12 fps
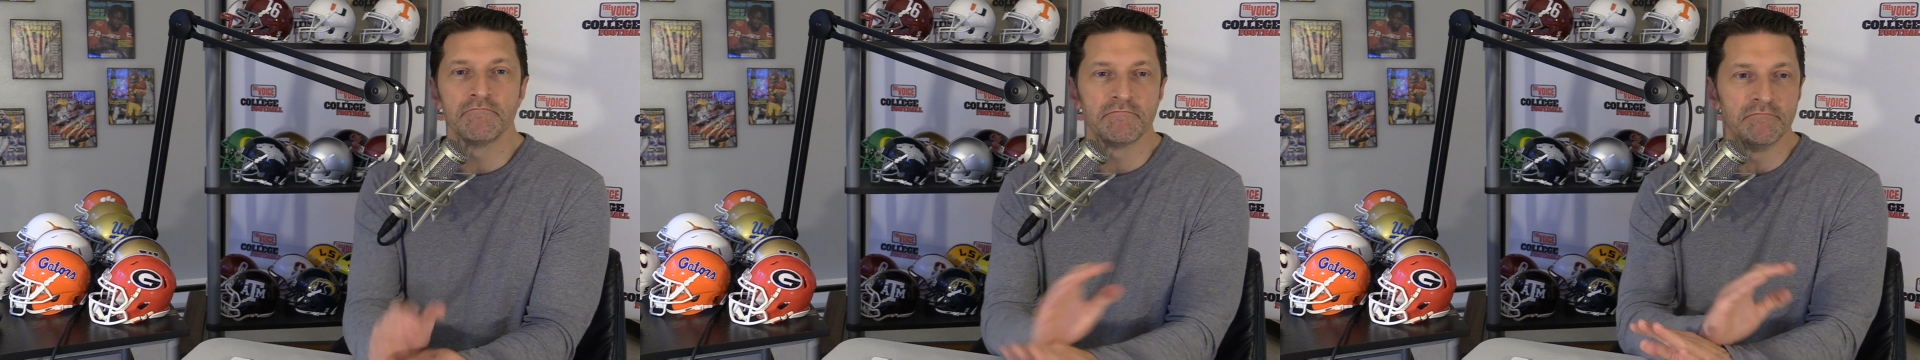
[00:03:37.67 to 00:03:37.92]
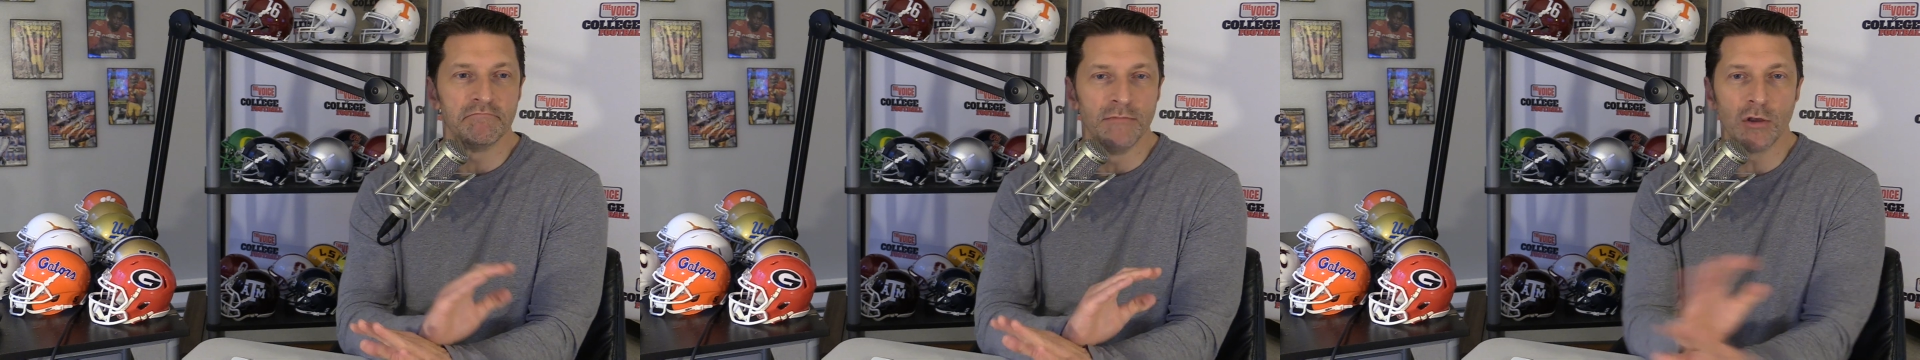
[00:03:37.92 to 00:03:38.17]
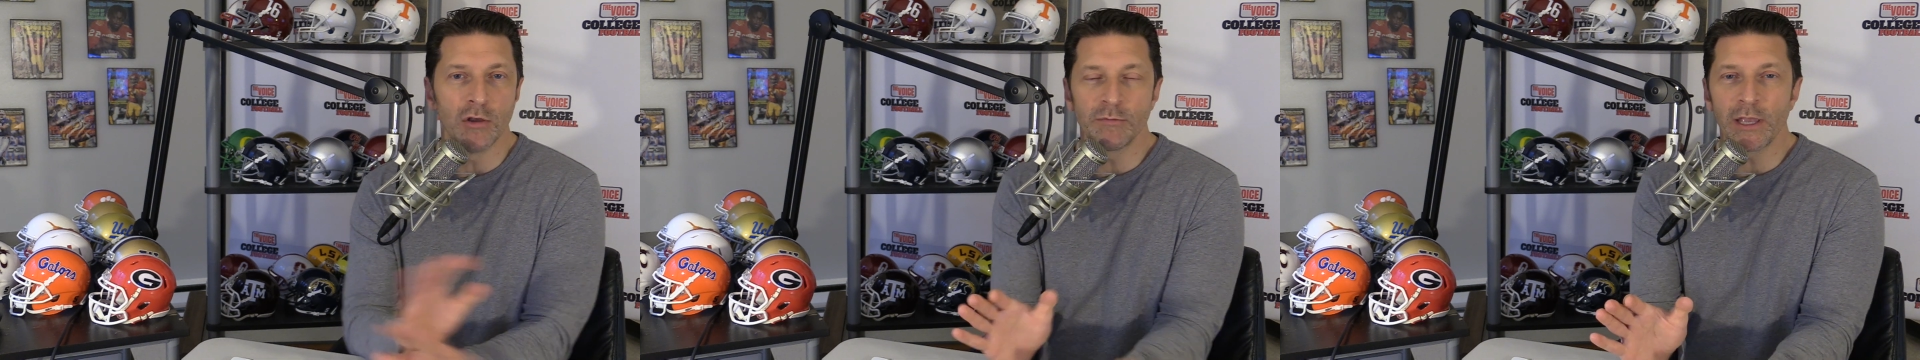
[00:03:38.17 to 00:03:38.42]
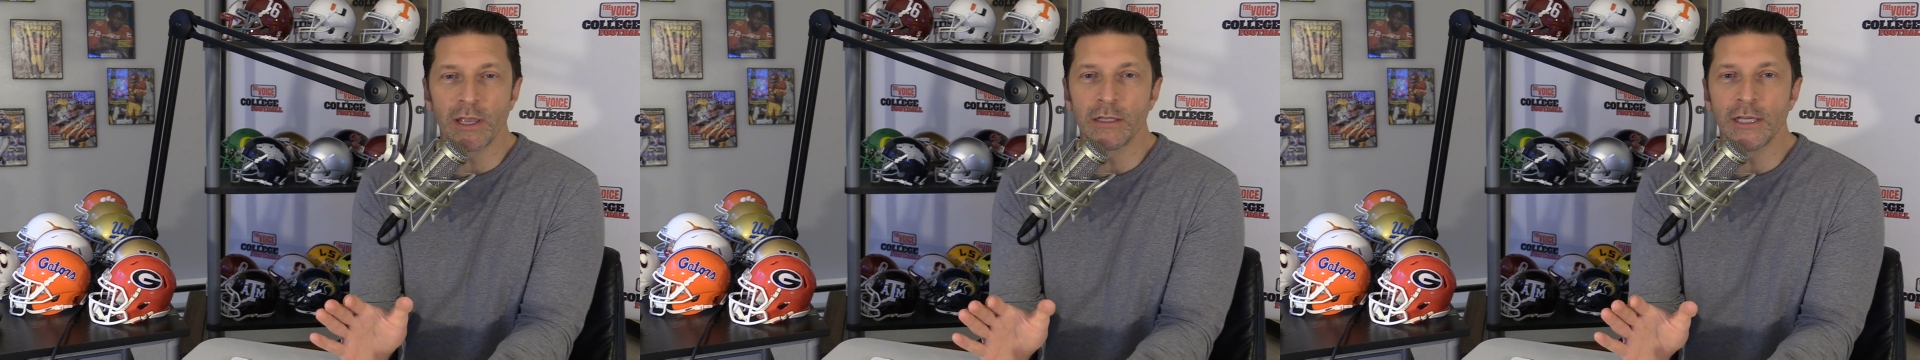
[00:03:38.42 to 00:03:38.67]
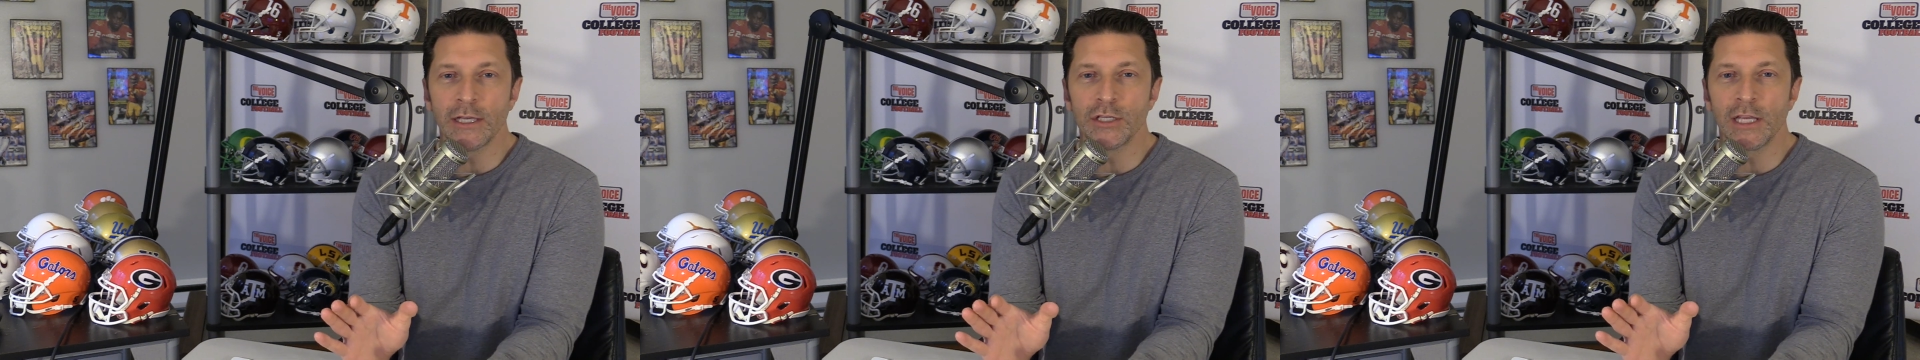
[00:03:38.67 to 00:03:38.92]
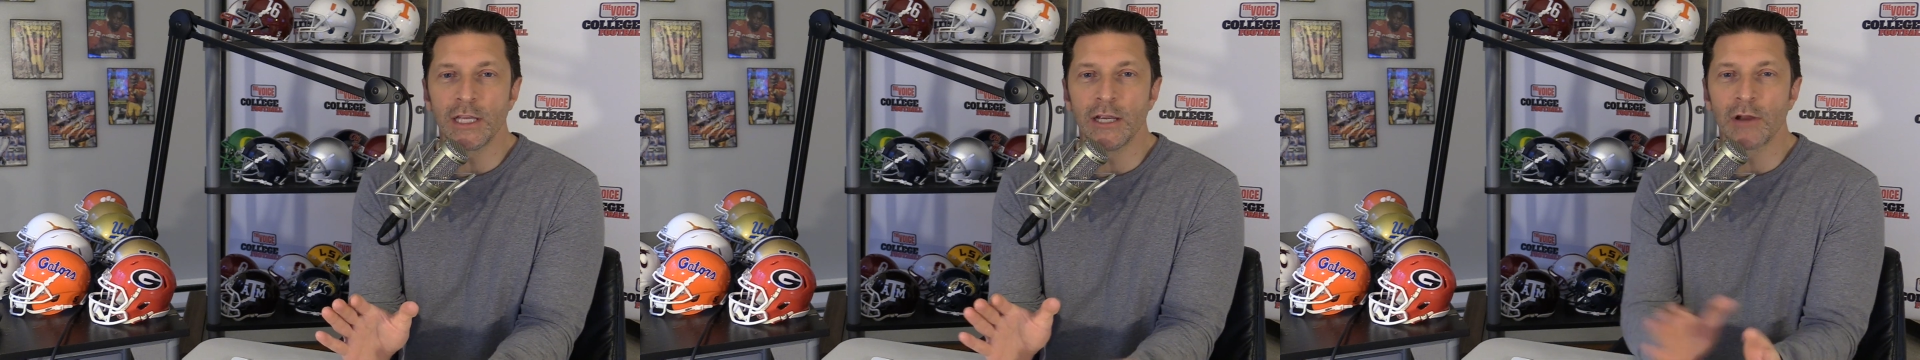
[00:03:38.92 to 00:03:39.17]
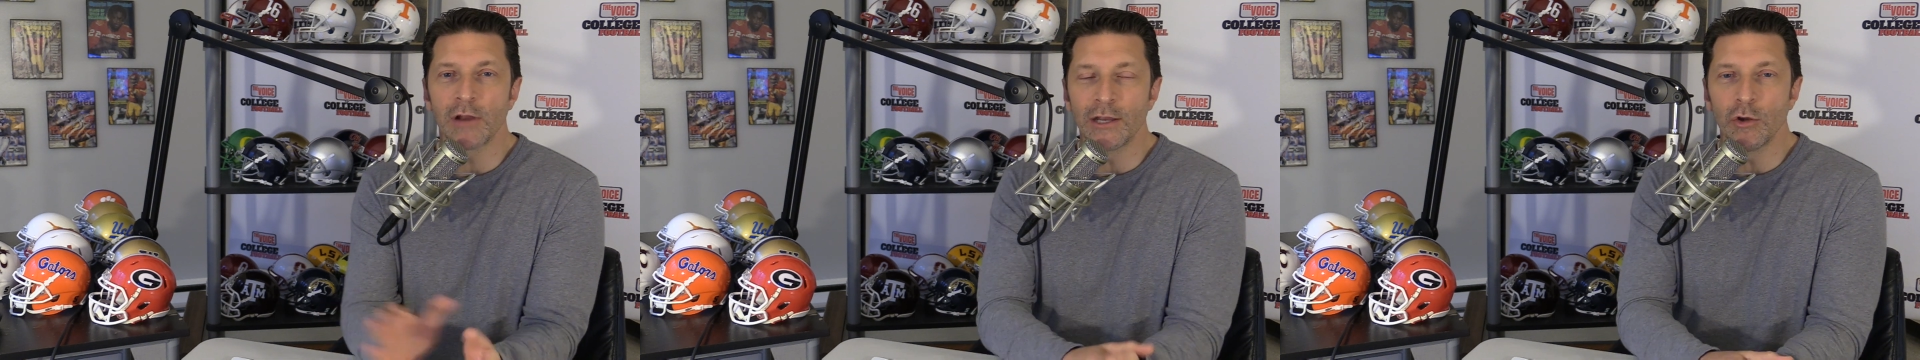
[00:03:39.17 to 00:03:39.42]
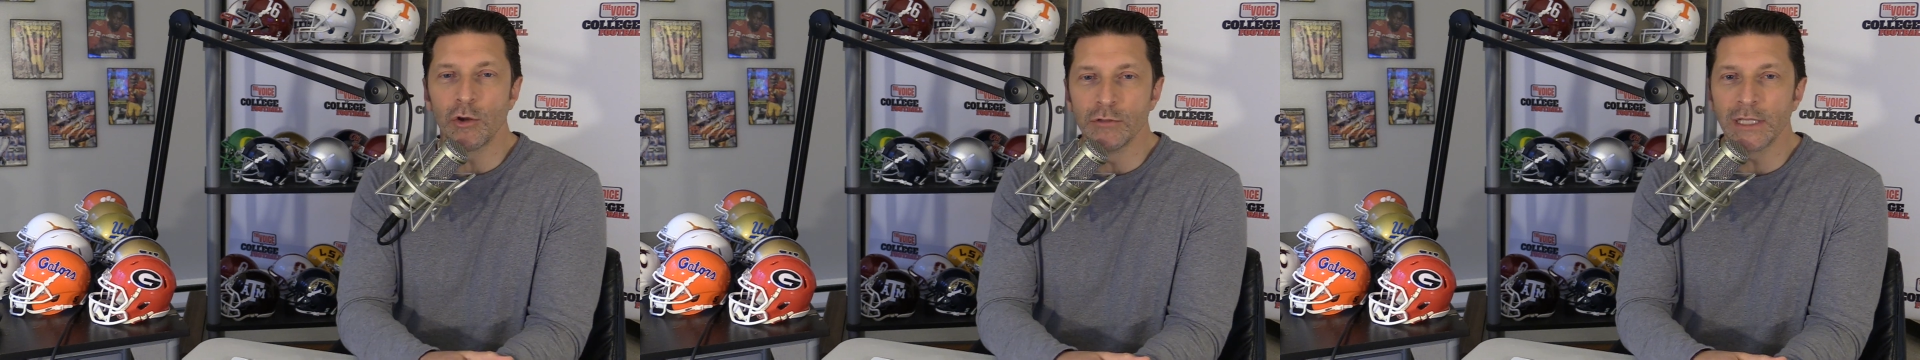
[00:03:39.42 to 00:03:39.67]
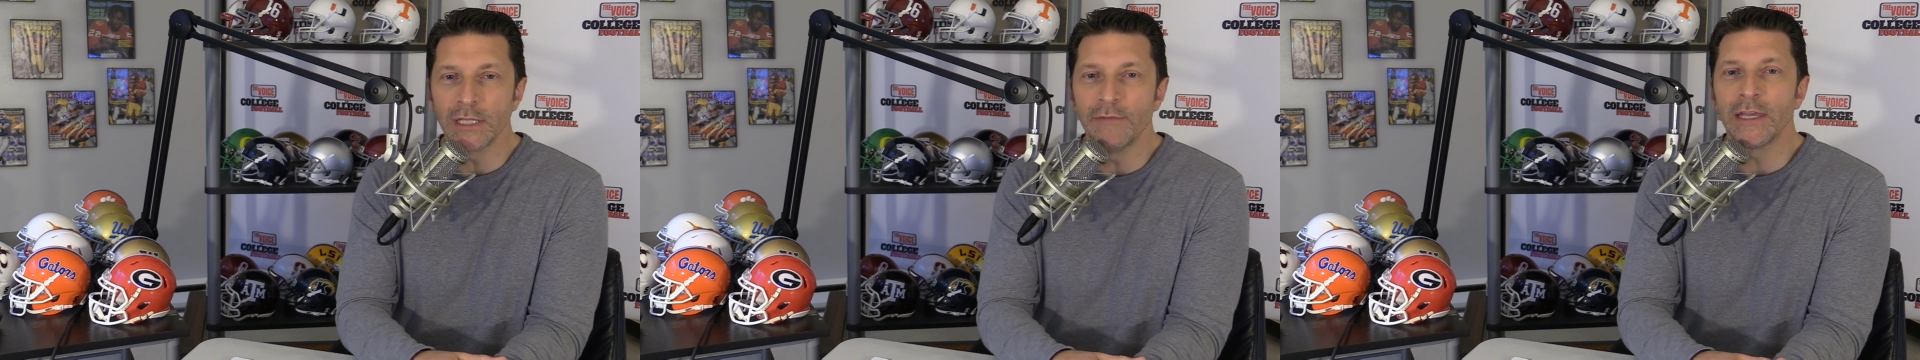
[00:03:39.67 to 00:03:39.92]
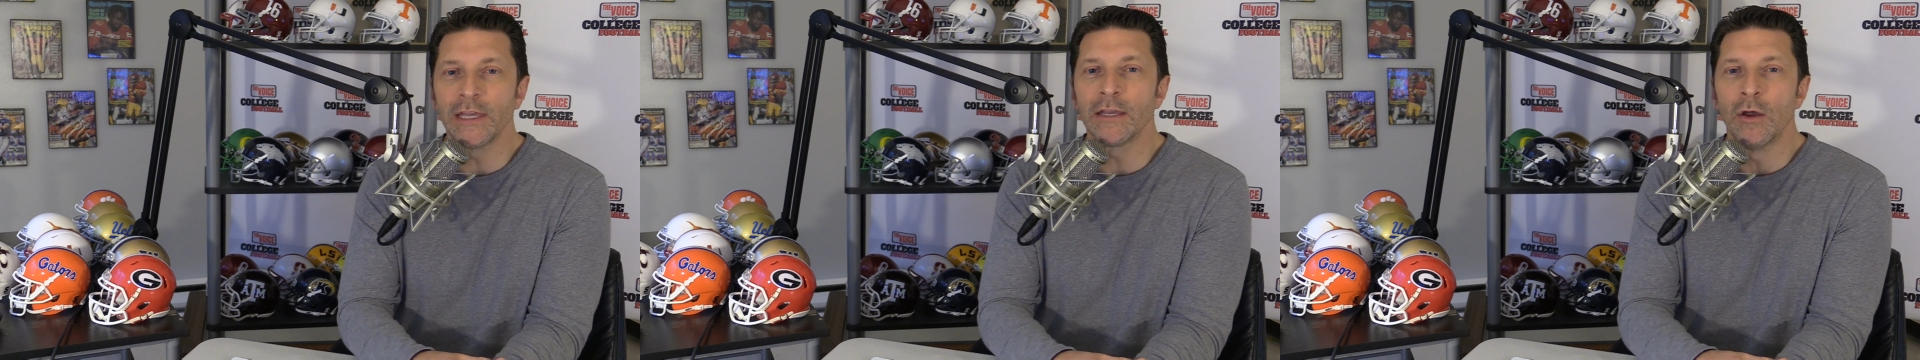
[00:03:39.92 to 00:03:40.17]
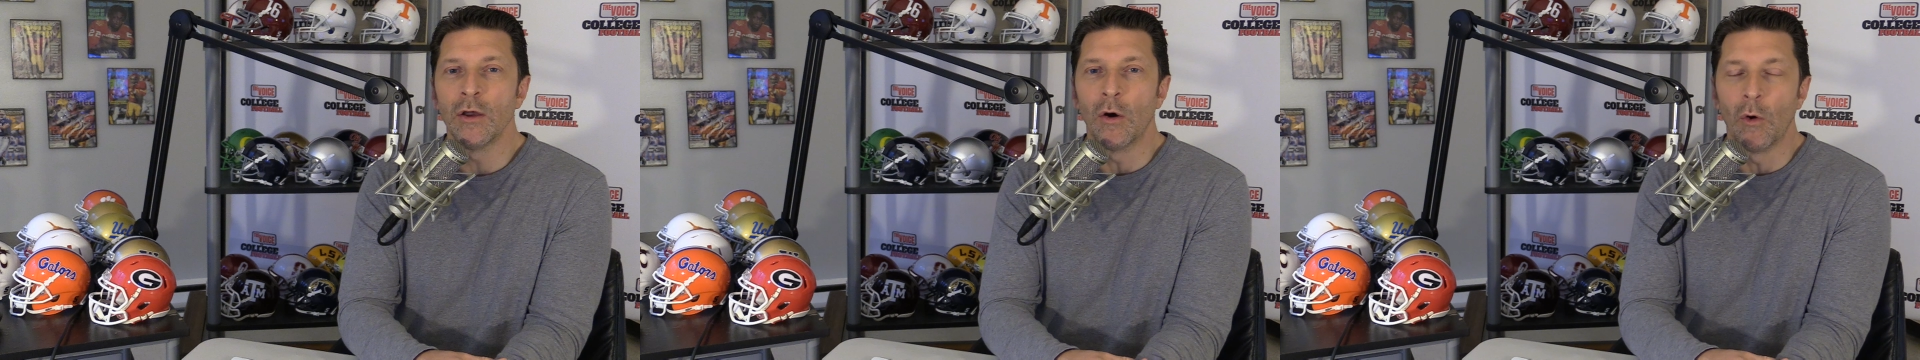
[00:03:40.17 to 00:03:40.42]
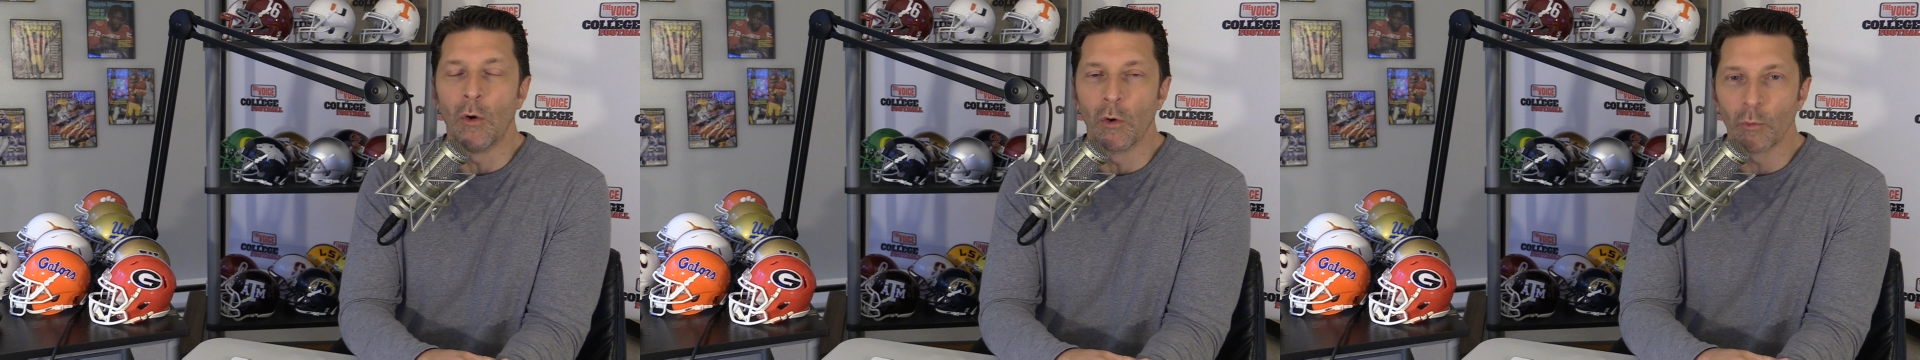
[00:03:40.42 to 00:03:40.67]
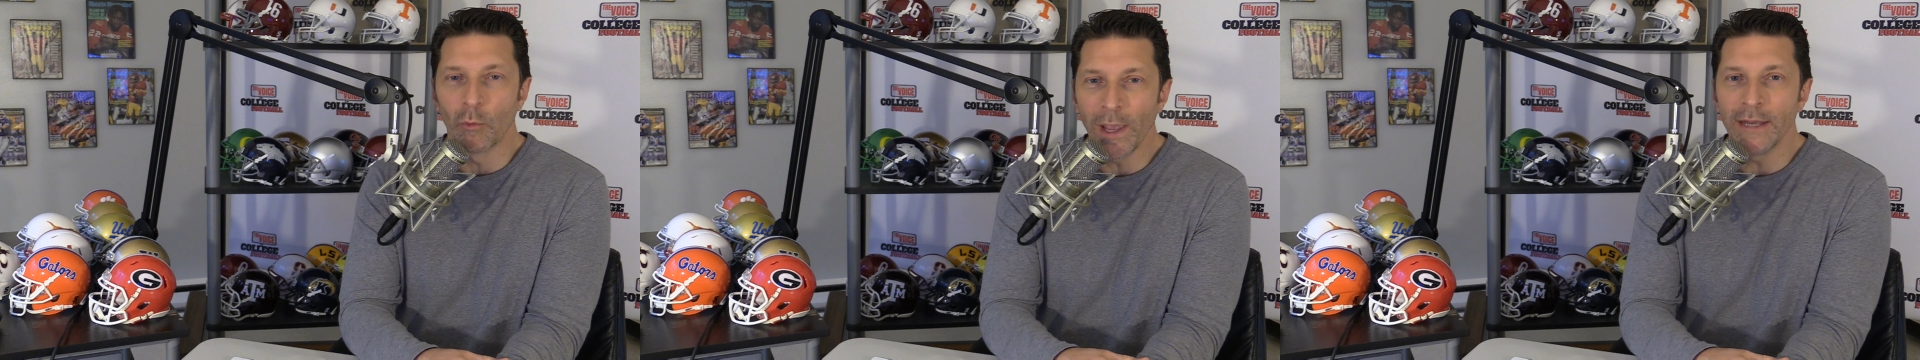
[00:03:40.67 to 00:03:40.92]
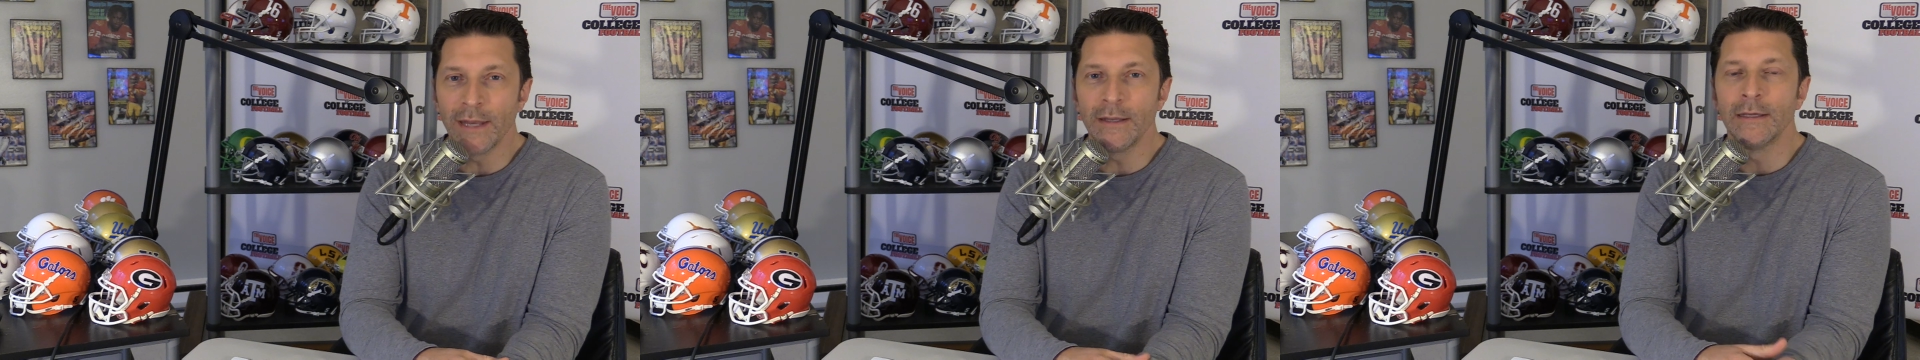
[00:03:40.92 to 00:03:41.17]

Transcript: No speculation here on who's leaving or when,